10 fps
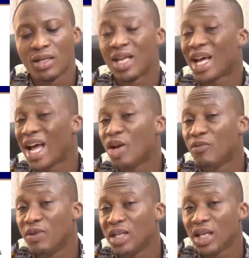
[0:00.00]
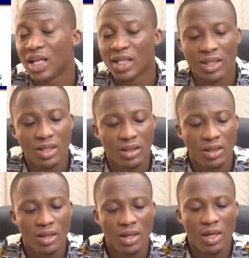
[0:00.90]
is the kind of data that is
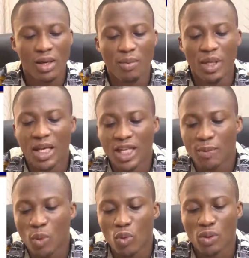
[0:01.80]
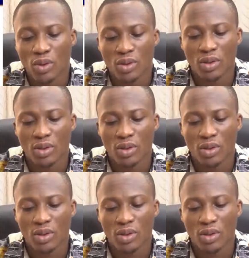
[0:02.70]
being exposed,